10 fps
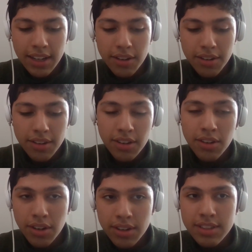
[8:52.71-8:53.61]
like the
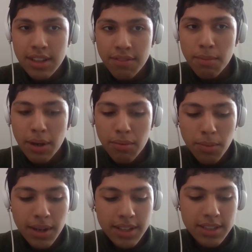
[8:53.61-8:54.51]
good stuff about
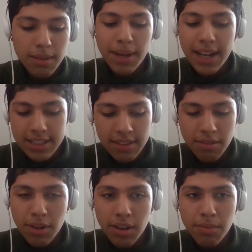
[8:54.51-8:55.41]
robots, the bad
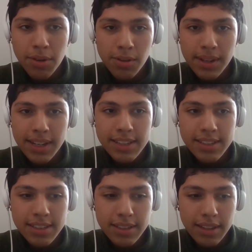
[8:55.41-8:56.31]
stuff about
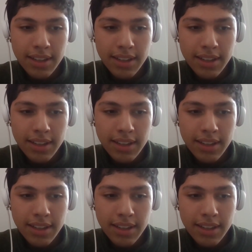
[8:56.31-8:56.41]
robots,